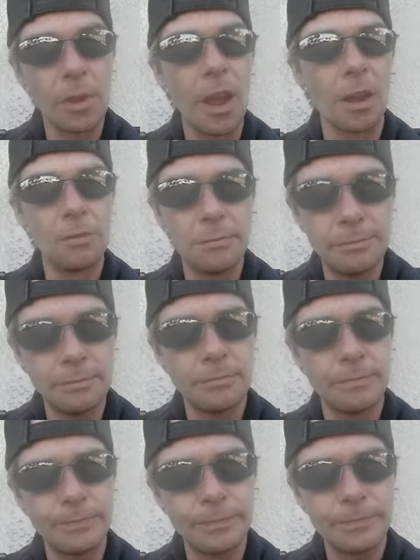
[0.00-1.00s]
Yeah.
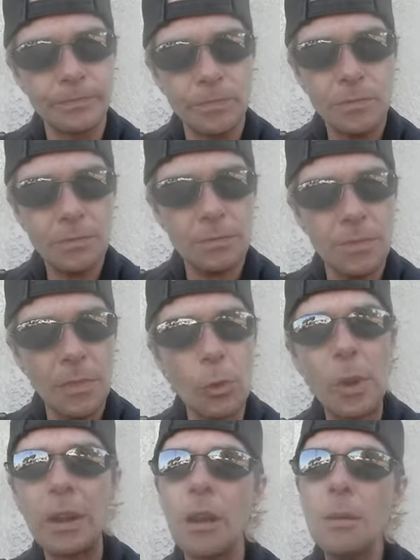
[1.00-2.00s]

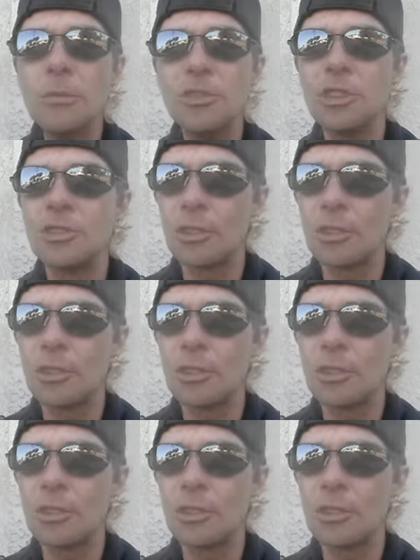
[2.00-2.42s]
When it comes to